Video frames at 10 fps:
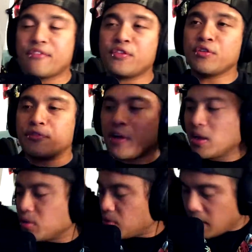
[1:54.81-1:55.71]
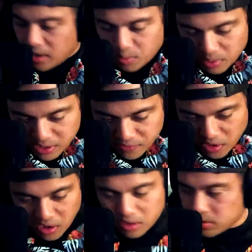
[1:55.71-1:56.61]
if you followed one of
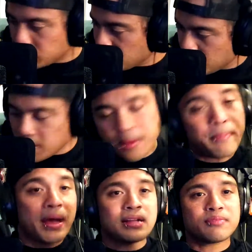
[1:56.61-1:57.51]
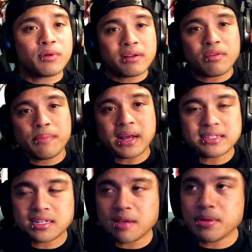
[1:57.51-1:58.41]
the
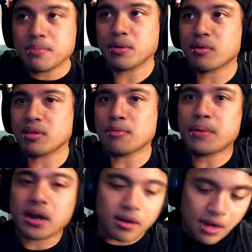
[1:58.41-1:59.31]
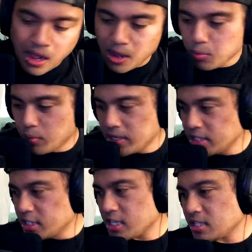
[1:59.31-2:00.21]
bands that I'm in, Beware the Bear, we
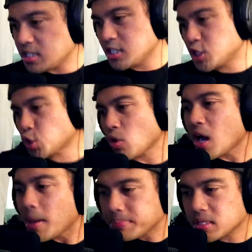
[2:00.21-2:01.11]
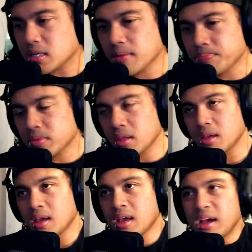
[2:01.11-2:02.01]
just dropped,
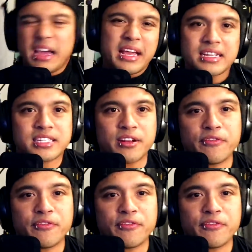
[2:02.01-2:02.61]
I guess, an